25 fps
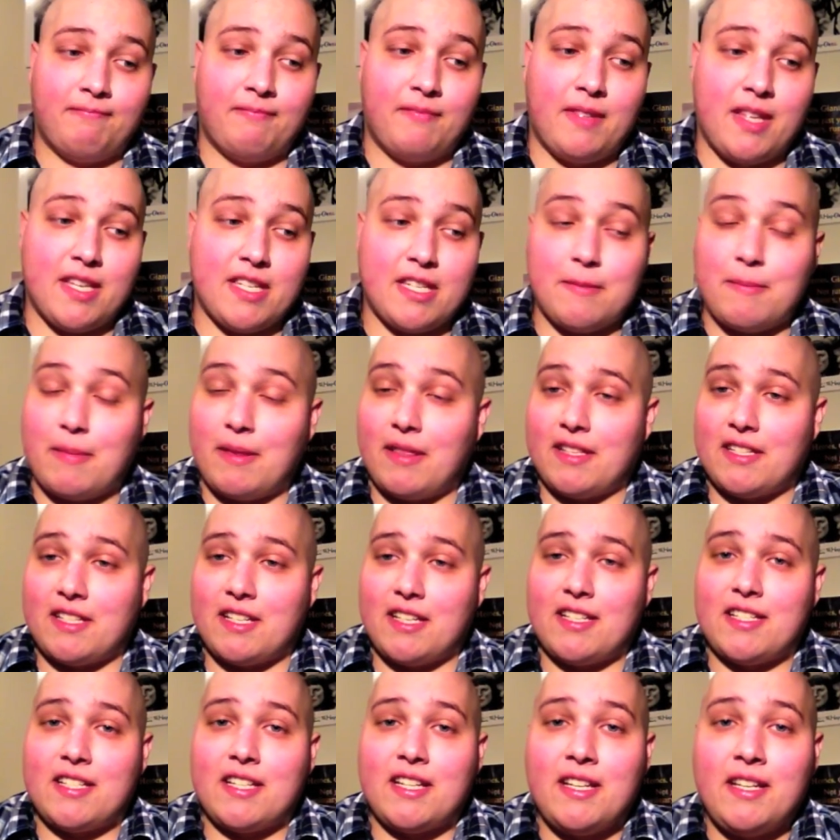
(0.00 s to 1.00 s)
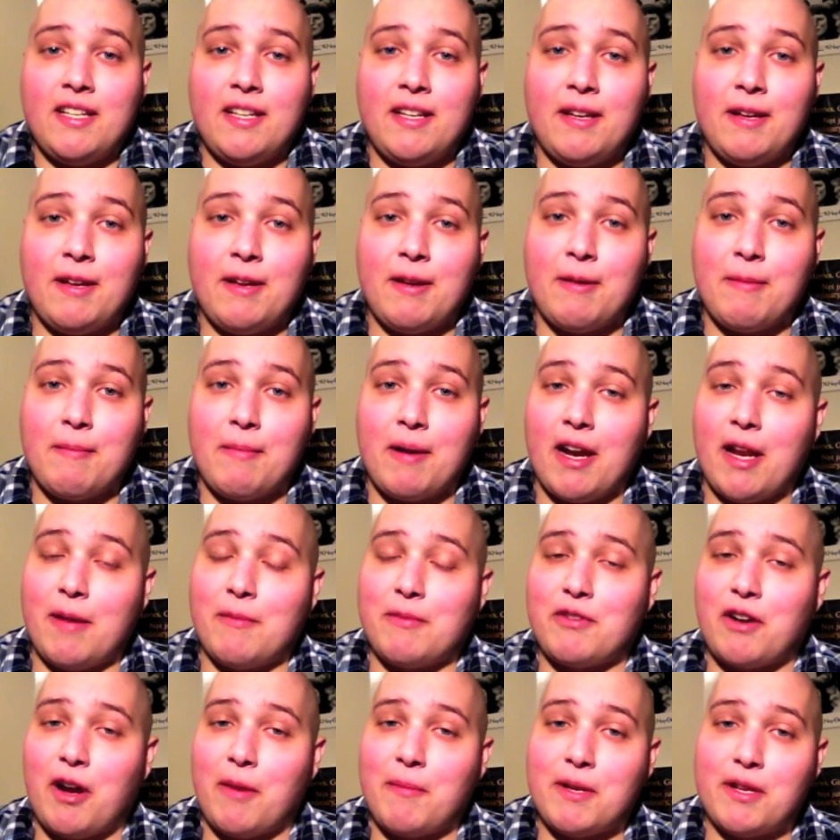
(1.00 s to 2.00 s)
This has been the CC. My
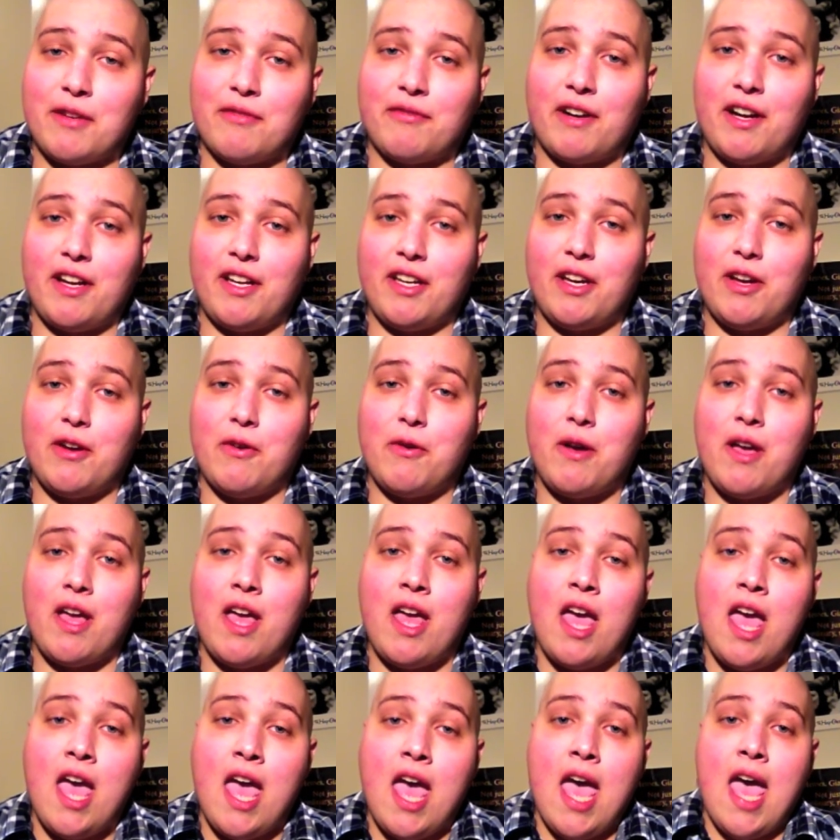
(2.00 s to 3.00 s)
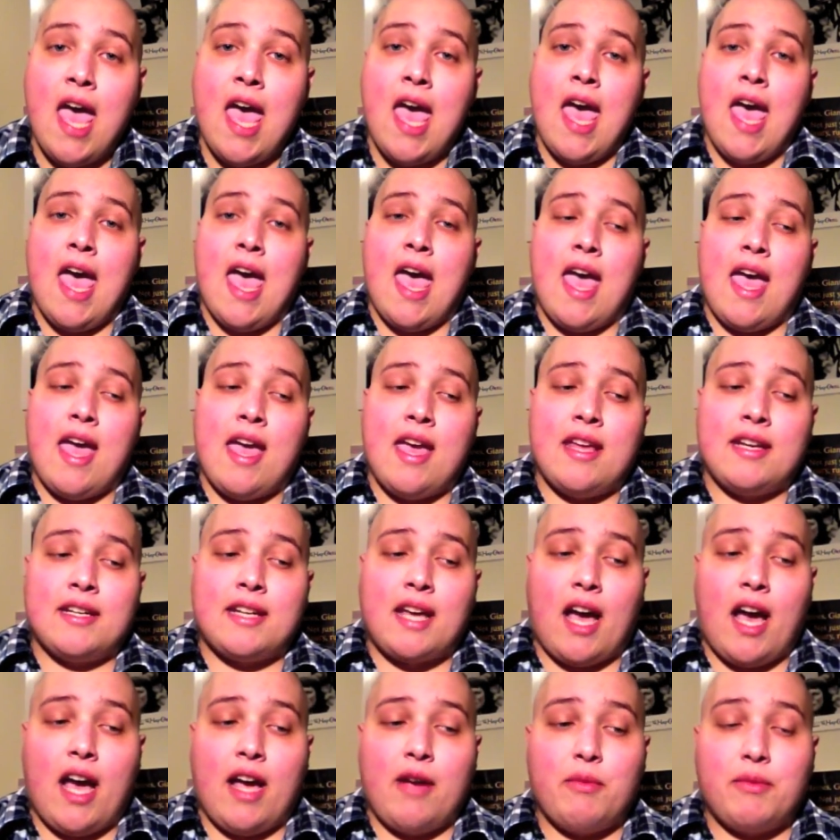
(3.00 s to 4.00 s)
name's Rob DelFranco, and
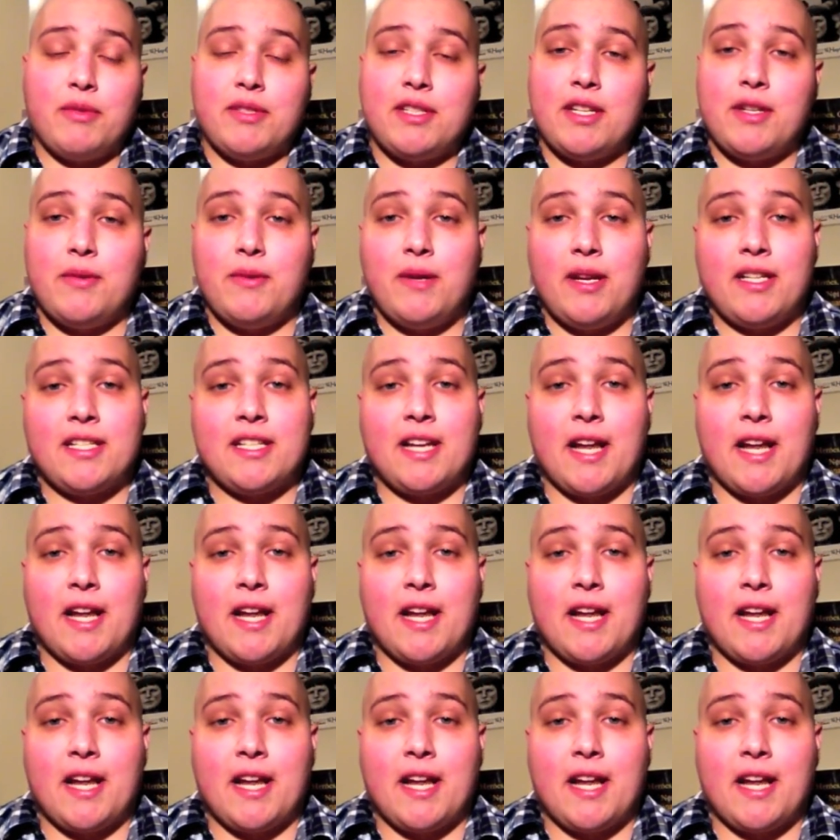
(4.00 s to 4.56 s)
I will see you next